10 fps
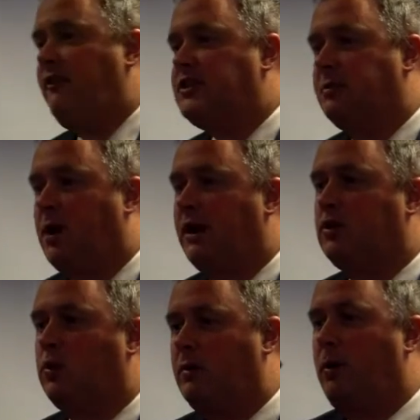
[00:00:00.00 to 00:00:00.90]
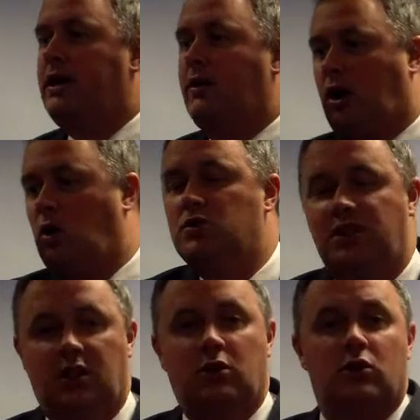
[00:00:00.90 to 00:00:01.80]
if it's a product whereby you're
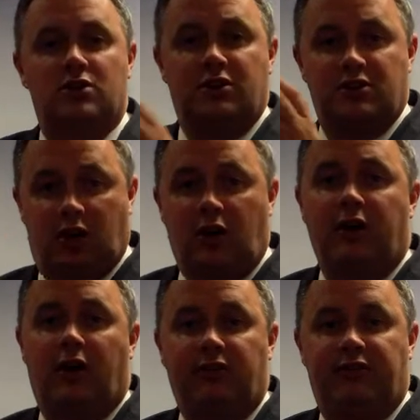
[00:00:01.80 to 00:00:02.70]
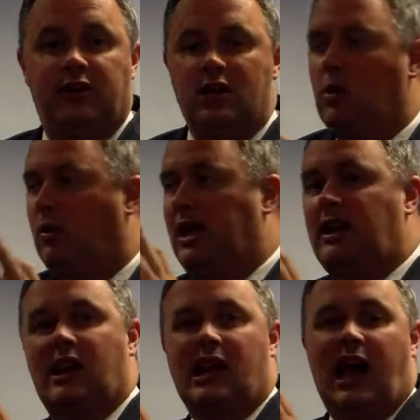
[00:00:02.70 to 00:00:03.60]
closing the doors and there's a cut-off, well
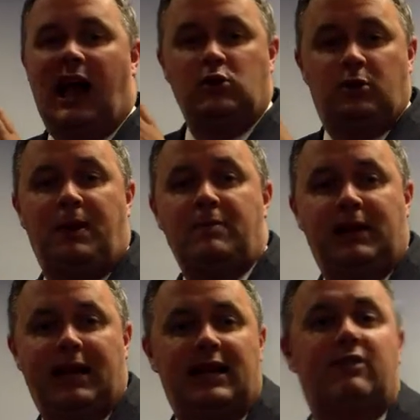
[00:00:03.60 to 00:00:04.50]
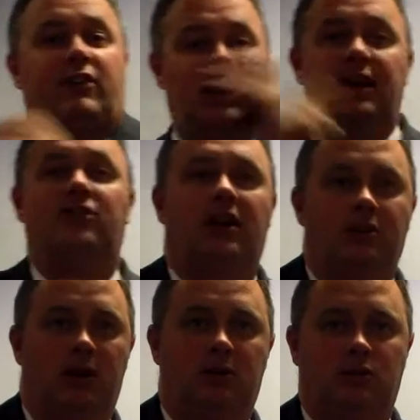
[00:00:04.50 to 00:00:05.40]
then, how do people get in for the next
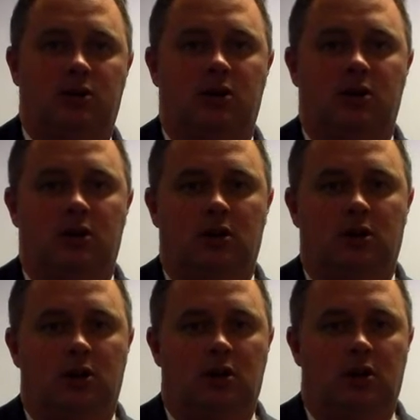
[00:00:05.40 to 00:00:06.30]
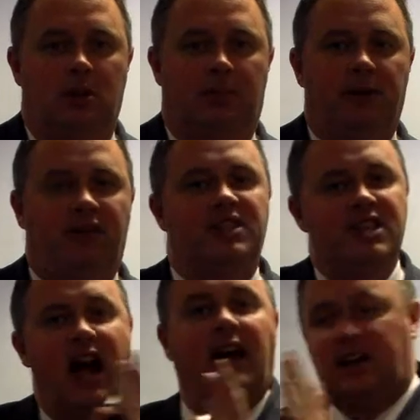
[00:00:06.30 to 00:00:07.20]
time round? But if
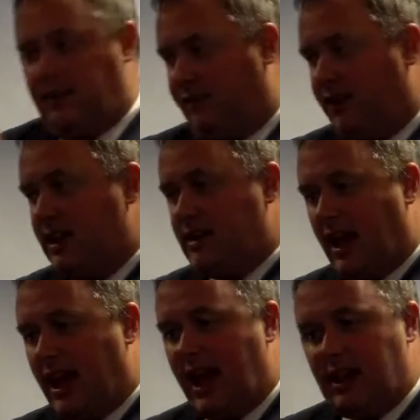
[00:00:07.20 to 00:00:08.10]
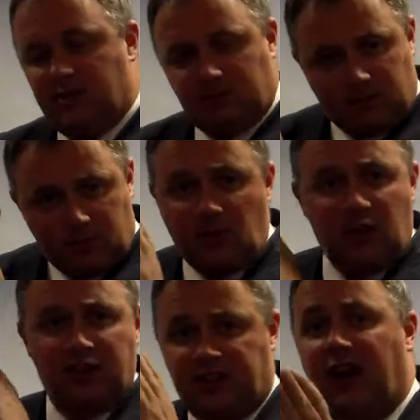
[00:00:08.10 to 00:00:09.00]
it's not a defined
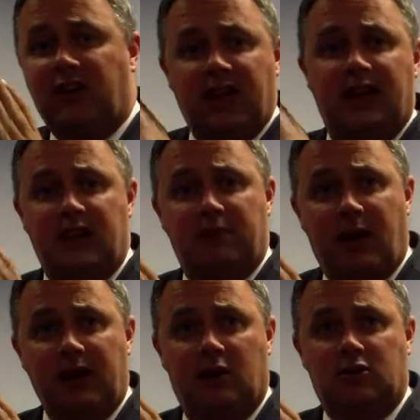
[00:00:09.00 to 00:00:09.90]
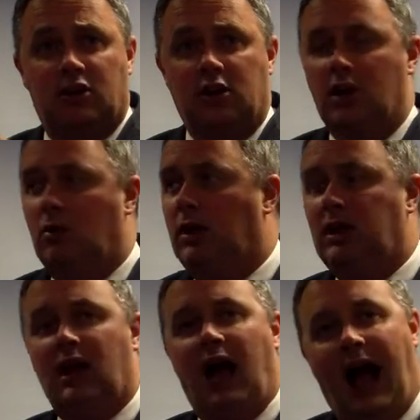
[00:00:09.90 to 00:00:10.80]
starting-ending product,
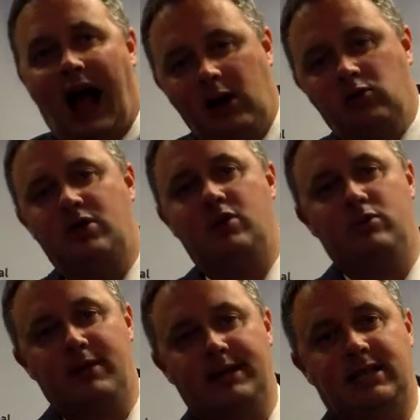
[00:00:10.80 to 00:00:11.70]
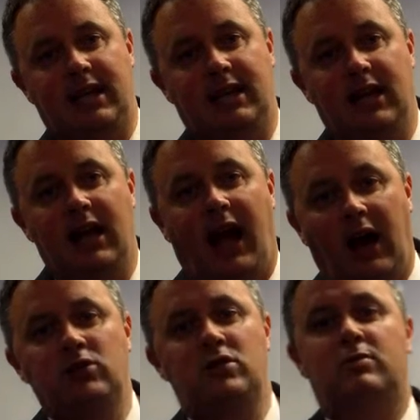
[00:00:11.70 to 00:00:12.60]
well, how do you maintain
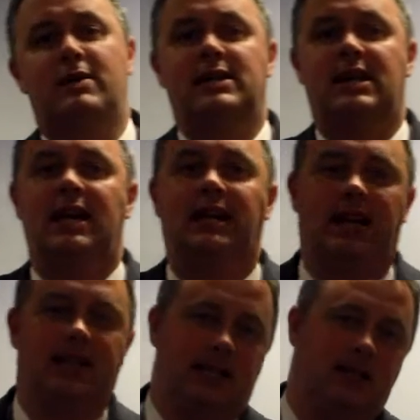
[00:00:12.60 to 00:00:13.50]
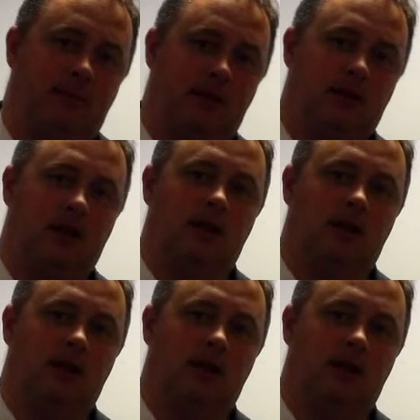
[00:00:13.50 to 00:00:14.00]
that excitement?